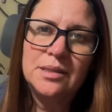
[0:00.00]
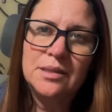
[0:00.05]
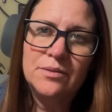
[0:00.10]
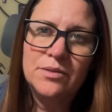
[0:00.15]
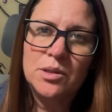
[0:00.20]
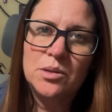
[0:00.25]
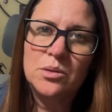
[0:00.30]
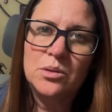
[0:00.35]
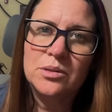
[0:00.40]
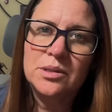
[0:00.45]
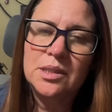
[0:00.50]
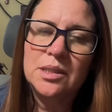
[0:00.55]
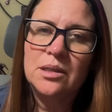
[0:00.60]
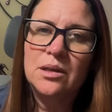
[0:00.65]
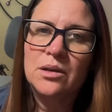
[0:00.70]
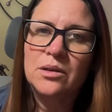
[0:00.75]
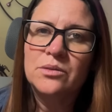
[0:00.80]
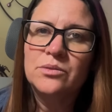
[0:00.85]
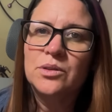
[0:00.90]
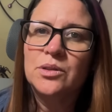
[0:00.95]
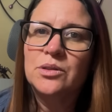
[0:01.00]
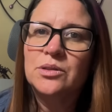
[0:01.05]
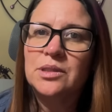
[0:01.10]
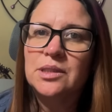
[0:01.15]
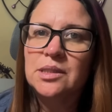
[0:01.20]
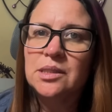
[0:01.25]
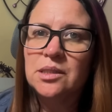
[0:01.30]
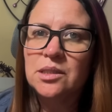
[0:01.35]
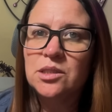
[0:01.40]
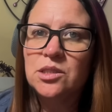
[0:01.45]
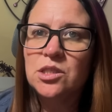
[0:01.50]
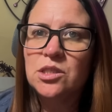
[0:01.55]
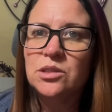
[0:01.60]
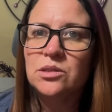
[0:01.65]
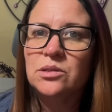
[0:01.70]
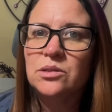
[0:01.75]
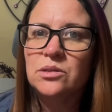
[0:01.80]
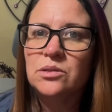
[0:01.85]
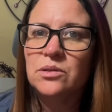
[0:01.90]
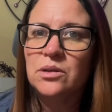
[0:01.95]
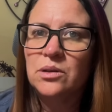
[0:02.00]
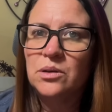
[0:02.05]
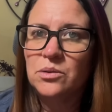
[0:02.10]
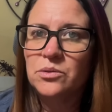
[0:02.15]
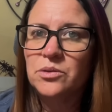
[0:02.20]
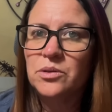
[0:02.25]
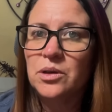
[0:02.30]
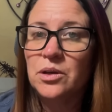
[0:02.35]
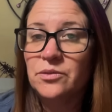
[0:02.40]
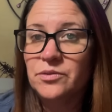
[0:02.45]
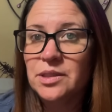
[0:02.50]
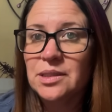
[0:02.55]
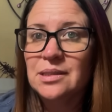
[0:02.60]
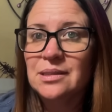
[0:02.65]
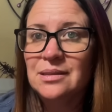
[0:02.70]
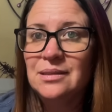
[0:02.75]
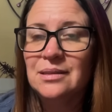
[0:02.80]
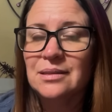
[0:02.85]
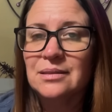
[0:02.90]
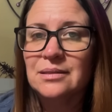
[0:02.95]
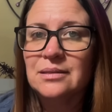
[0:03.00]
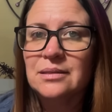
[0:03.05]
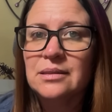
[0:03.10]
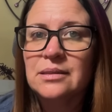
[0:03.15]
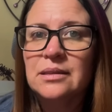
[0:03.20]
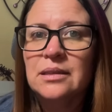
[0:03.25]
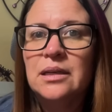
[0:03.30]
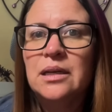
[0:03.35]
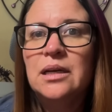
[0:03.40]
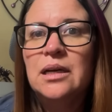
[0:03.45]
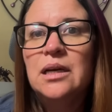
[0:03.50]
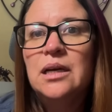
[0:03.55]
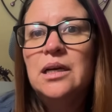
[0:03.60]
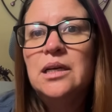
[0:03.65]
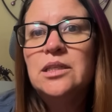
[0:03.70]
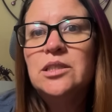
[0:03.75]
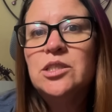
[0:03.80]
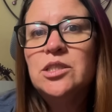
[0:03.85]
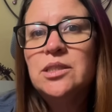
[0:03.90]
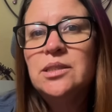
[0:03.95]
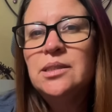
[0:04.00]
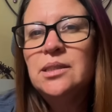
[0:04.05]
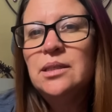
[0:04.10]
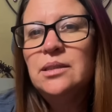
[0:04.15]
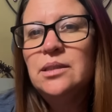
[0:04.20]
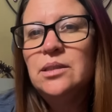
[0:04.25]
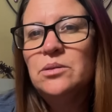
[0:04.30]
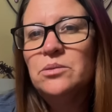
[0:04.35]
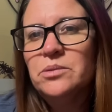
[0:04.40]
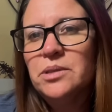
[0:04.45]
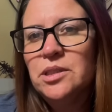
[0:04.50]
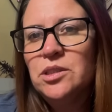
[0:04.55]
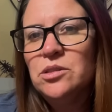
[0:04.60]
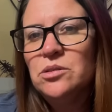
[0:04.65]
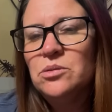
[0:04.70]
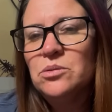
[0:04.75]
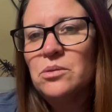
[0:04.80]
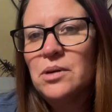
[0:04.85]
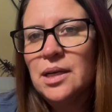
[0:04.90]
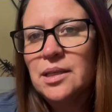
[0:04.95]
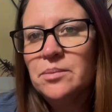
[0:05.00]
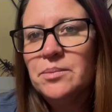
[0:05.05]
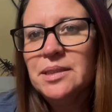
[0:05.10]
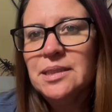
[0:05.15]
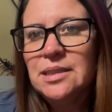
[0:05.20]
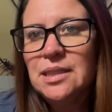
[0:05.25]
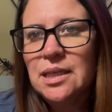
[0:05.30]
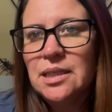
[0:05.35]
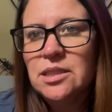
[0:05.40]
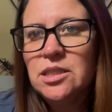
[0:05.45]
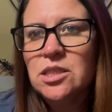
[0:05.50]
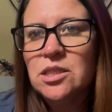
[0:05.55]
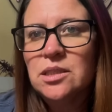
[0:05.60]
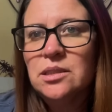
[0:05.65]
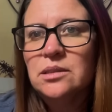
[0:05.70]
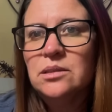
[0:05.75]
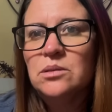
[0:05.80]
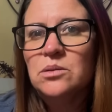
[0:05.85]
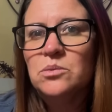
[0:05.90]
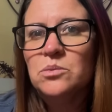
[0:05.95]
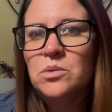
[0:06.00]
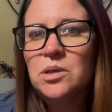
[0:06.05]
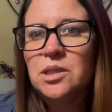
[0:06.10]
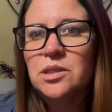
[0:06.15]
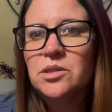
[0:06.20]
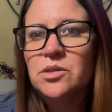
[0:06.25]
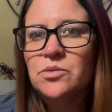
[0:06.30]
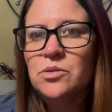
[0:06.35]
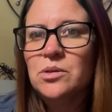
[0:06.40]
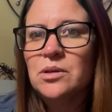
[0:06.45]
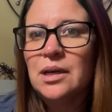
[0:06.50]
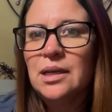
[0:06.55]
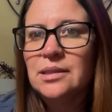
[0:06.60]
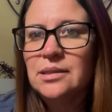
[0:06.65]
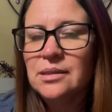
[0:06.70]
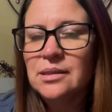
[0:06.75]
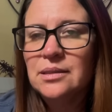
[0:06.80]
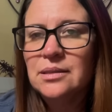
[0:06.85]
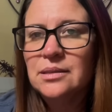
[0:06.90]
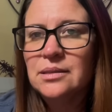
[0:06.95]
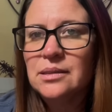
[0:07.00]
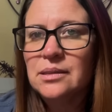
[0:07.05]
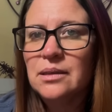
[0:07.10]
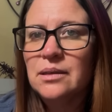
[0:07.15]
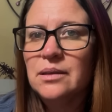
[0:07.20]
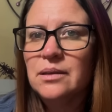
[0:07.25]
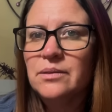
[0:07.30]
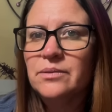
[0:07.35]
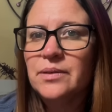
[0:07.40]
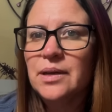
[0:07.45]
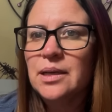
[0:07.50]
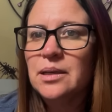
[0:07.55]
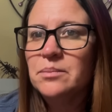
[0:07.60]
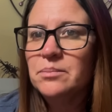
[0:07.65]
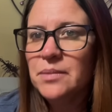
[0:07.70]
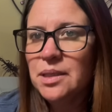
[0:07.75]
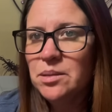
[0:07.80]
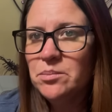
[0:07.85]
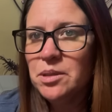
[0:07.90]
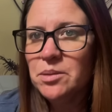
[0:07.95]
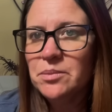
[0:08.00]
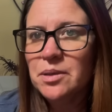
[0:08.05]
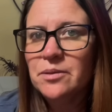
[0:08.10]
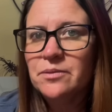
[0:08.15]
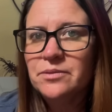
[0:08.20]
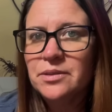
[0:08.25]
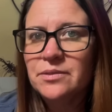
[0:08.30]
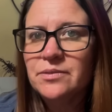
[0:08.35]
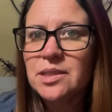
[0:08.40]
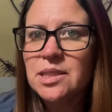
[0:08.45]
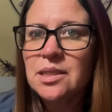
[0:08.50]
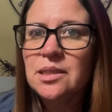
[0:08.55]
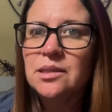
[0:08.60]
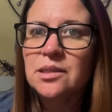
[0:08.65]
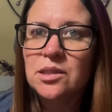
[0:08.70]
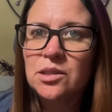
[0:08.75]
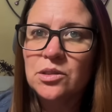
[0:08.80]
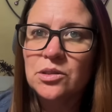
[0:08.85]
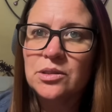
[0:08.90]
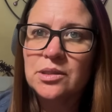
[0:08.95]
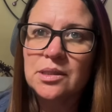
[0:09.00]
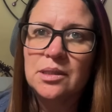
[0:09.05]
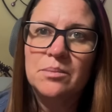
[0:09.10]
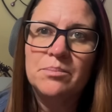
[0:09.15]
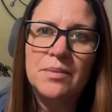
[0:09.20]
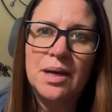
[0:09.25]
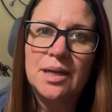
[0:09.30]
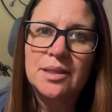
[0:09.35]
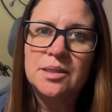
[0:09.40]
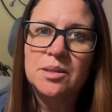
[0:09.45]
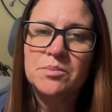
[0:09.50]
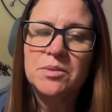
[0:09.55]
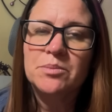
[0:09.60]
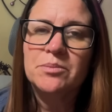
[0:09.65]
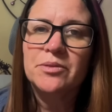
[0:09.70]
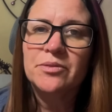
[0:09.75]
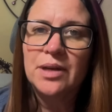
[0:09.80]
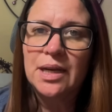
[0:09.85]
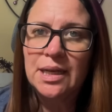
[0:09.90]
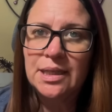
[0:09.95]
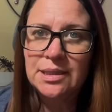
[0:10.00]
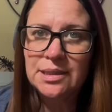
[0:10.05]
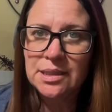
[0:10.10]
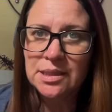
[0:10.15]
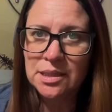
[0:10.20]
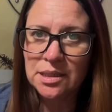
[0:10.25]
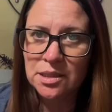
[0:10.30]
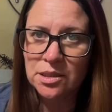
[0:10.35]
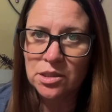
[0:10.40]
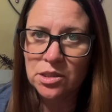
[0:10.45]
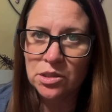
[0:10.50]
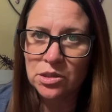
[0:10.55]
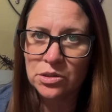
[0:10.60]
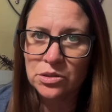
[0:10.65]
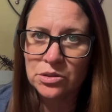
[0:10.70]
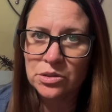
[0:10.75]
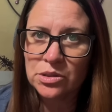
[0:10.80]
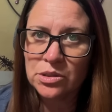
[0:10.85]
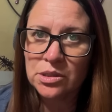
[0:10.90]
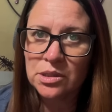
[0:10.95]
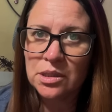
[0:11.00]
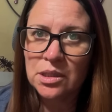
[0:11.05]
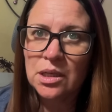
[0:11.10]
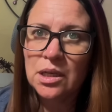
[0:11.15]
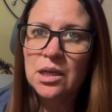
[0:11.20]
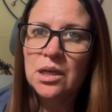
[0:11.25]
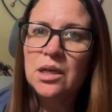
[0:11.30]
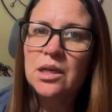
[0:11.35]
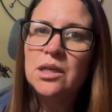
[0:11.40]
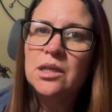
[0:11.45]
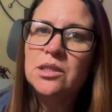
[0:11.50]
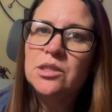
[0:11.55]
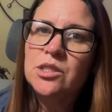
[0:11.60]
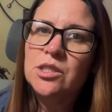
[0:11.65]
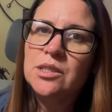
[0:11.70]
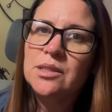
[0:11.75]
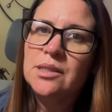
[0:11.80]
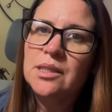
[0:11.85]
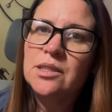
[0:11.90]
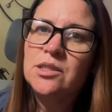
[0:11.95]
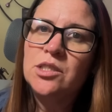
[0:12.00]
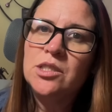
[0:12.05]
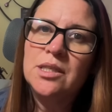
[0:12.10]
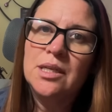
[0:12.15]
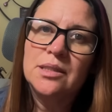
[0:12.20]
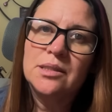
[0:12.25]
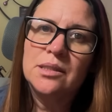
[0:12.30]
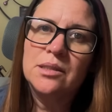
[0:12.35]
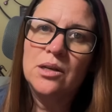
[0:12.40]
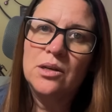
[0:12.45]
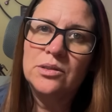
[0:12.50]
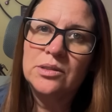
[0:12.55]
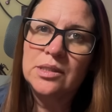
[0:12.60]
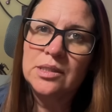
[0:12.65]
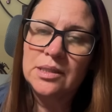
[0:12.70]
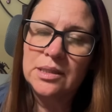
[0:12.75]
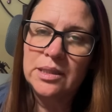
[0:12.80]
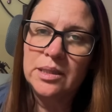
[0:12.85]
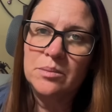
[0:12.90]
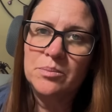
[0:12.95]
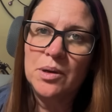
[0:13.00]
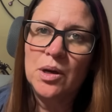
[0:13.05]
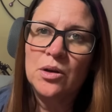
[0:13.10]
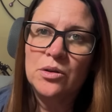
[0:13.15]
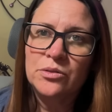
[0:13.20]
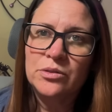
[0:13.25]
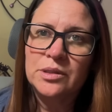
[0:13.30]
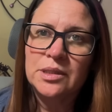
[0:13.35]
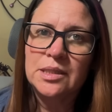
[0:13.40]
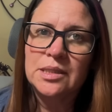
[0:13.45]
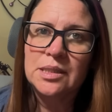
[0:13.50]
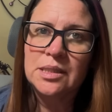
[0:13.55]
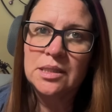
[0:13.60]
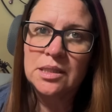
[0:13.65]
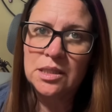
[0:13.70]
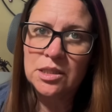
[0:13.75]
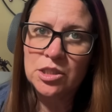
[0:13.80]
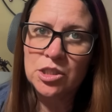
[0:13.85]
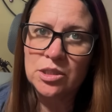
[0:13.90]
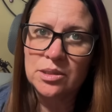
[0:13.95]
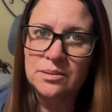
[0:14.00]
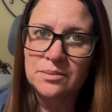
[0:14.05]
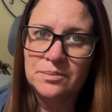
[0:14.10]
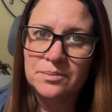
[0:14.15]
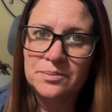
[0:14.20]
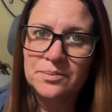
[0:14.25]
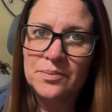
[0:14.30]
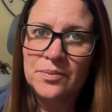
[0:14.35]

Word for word: difficulty over her decision of, of the sentence. She said the original recommendation was for a sentence of a minimum of 15 years and a maximum of 18 years. She said she has lost sleep over the decision.